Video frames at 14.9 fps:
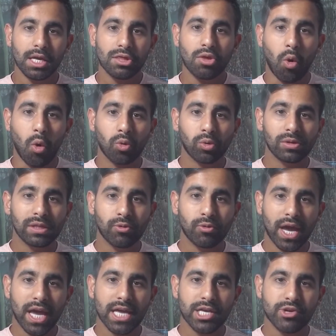The only
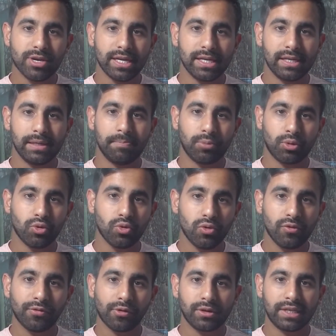way you can
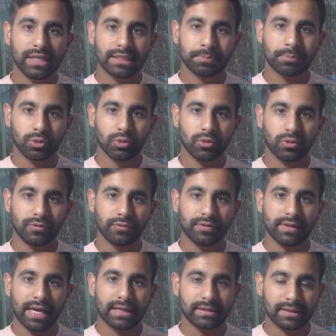prove or disprove
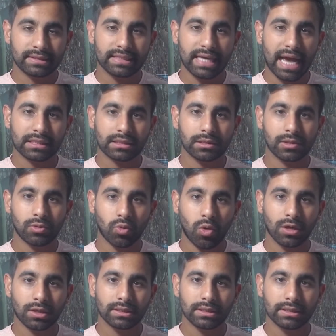that this actually
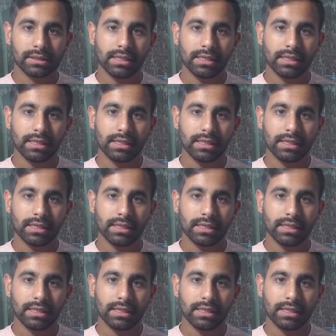works